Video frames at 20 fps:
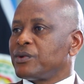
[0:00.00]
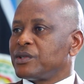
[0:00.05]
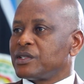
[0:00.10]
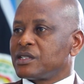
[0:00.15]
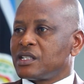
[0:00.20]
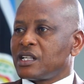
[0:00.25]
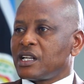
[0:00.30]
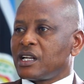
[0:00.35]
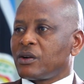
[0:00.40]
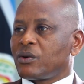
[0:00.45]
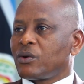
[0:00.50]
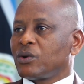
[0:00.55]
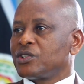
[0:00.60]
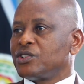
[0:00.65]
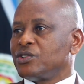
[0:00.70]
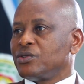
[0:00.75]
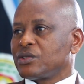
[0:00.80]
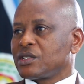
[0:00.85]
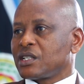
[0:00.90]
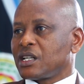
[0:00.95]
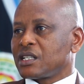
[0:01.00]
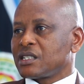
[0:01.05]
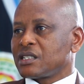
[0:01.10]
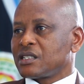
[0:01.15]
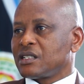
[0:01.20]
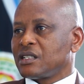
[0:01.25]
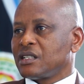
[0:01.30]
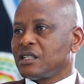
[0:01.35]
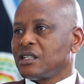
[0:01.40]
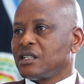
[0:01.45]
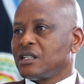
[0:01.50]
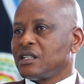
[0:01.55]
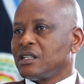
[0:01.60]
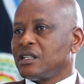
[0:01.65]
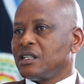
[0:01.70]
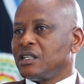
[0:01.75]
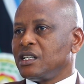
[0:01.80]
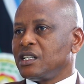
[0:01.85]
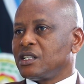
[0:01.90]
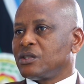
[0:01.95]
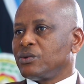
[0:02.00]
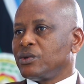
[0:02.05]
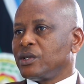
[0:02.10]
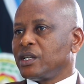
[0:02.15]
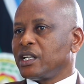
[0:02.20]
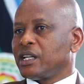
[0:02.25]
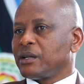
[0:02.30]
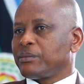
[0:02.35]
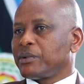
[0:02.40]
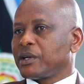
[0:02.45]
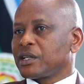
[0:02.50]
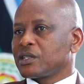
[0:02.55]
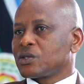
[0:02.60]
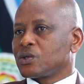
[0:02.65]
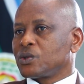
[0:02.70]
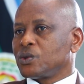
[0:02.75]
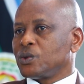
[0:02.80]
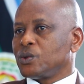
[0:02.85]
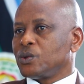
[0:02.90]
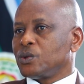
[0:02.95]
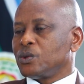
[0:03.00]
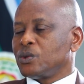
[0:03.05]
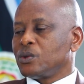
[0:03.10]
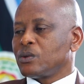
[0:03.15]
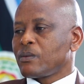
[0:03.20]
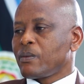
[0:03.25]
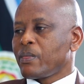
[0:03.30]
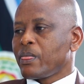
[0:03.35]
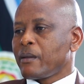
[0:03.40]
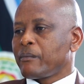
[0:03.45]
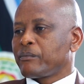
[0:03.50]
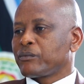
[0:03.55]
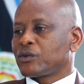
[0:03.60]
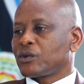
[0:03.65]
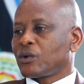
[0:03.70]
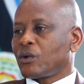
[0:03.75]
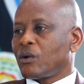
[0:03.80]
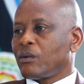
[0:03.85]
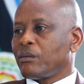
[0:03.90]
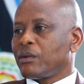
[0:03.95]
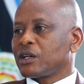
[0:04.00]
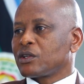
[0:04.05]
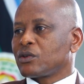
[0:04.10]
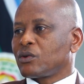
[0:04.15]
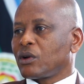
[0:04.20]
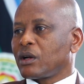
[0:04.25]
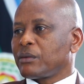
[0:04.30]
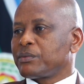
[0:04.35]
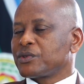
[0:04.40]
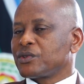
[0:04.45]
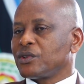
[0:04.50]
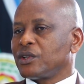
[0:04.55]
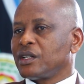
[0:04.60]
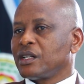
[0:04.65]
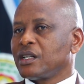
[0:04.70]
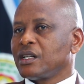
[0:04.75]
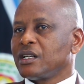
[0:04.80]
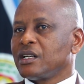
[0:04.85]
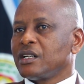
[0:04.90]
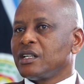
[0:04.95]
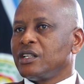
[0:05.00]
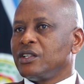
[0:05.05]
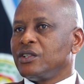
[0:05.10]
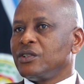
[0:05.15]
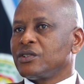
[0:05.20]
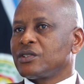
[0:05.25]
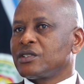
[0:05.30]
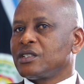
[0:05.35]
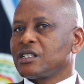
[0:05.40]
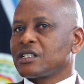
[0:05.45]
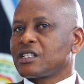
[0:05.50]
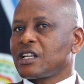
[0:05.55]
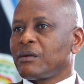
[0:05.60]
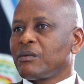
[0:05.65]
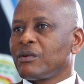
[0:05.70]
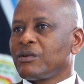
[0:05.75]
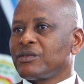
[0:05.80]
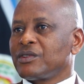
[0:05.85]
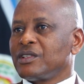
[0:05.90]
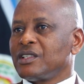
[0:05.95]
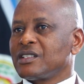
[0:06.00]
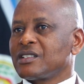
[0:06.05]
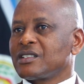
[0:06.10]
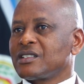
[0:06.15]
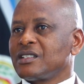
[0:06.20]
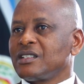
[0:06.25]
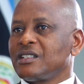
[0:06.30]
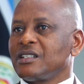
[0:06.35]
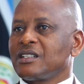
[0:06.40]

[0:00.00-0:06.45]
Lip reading: with their court users, it will help us to combat corruption. You see, some of these